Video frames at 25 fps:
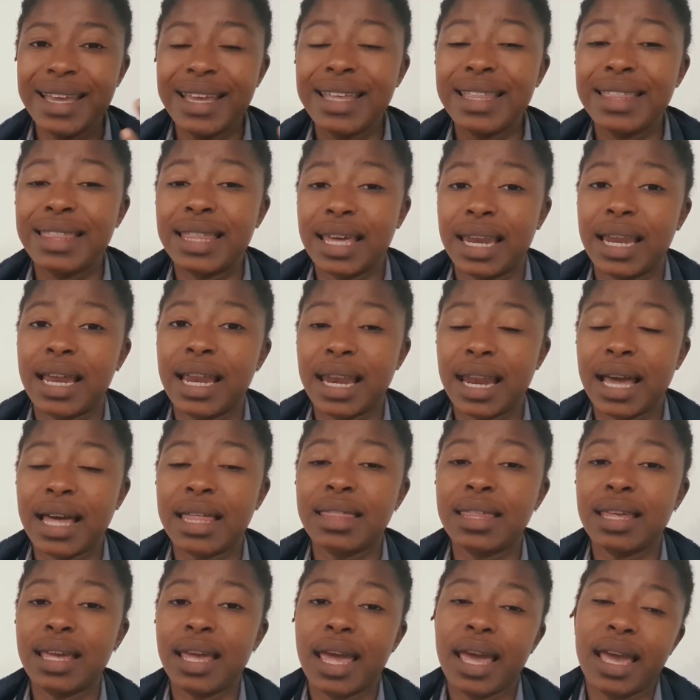than
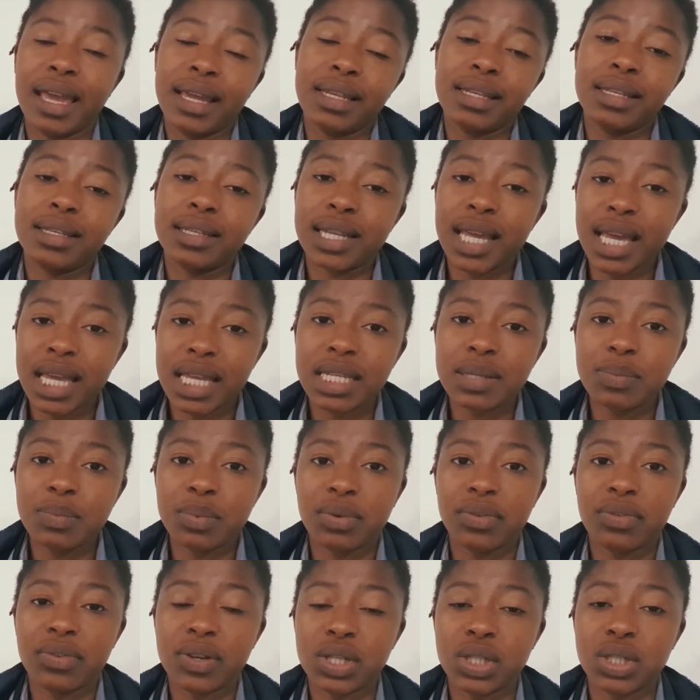another, and as
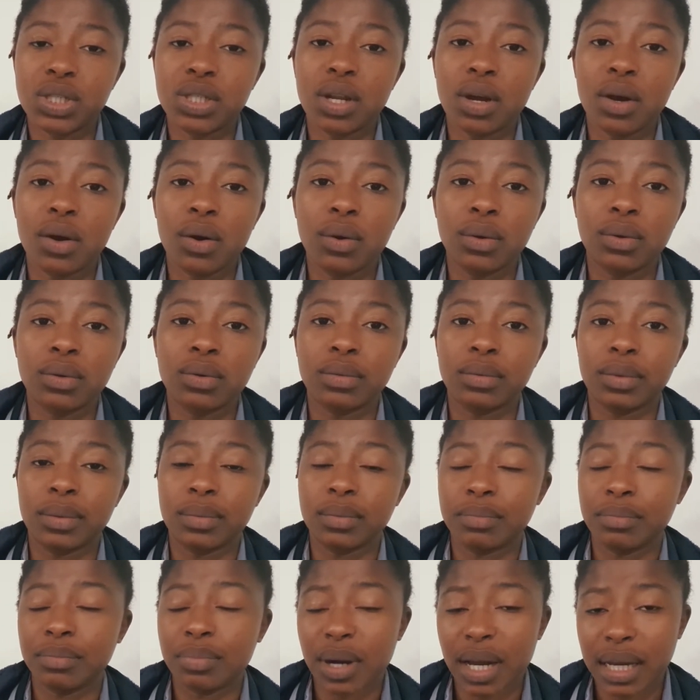professional
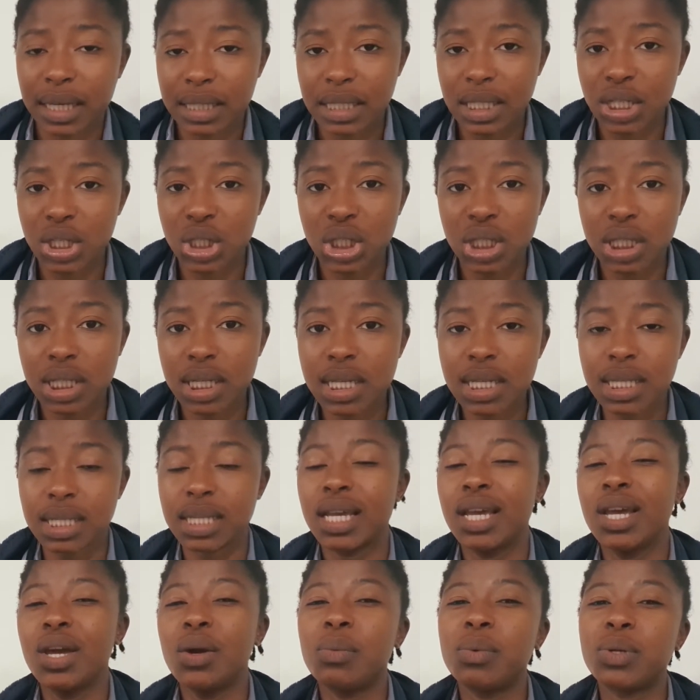practitioners
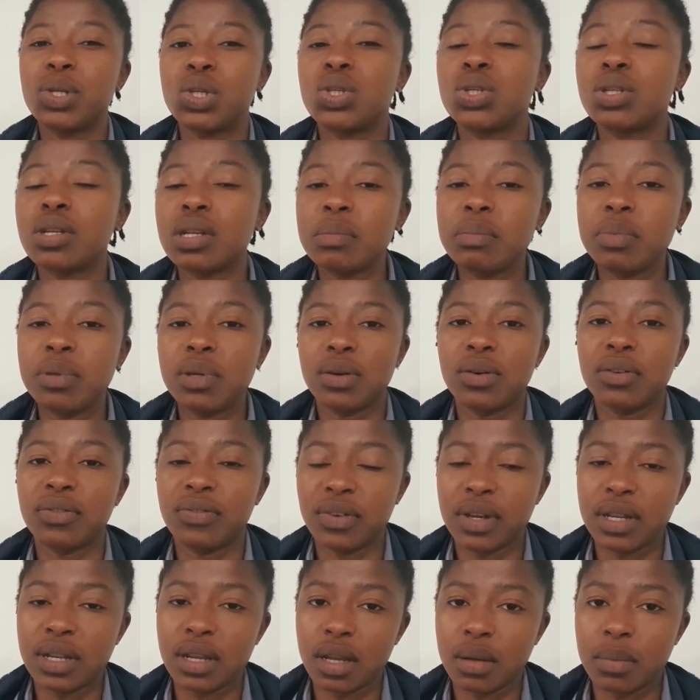we shouldn't be
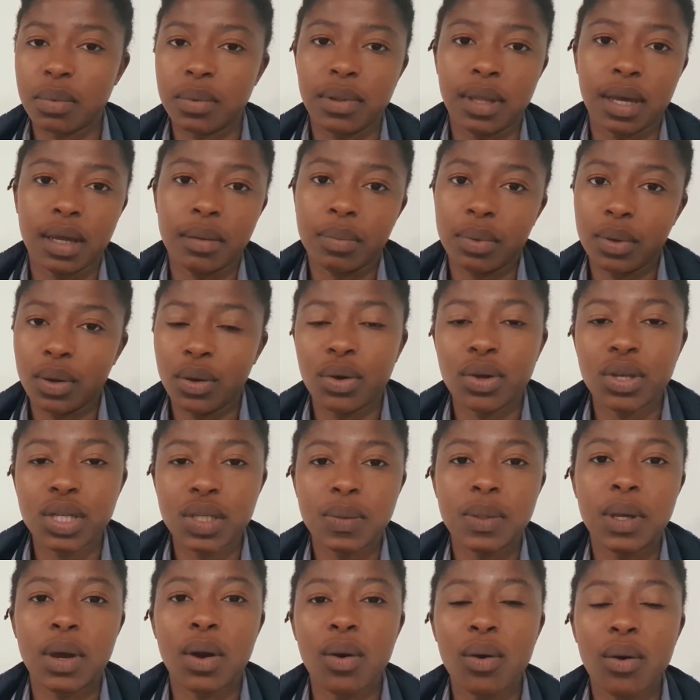offended with that, because
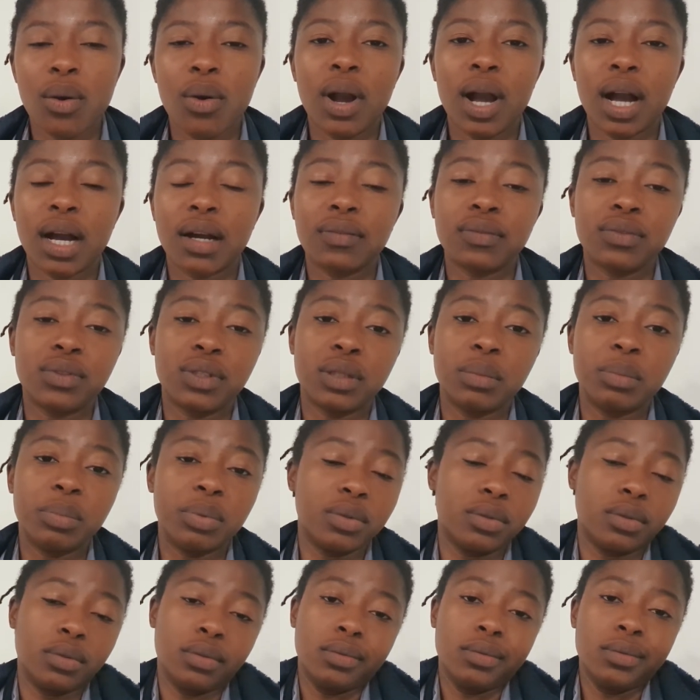we are all
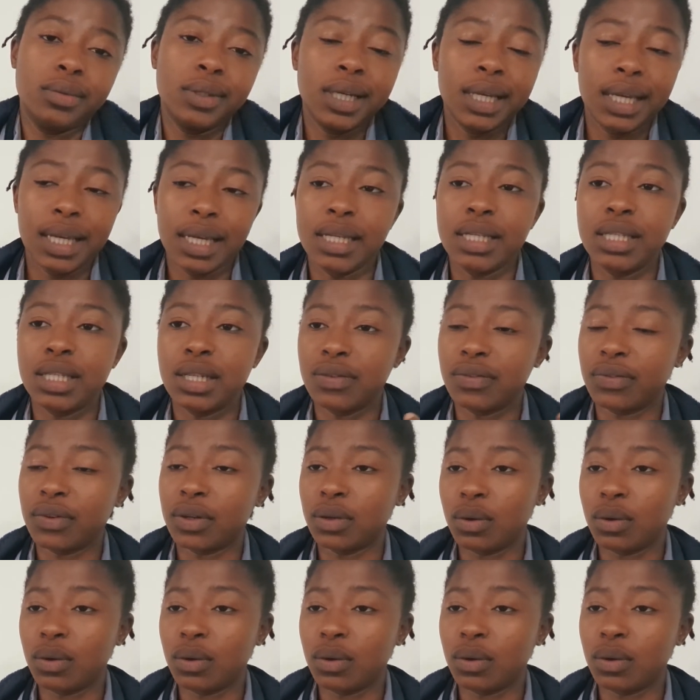comfortable in different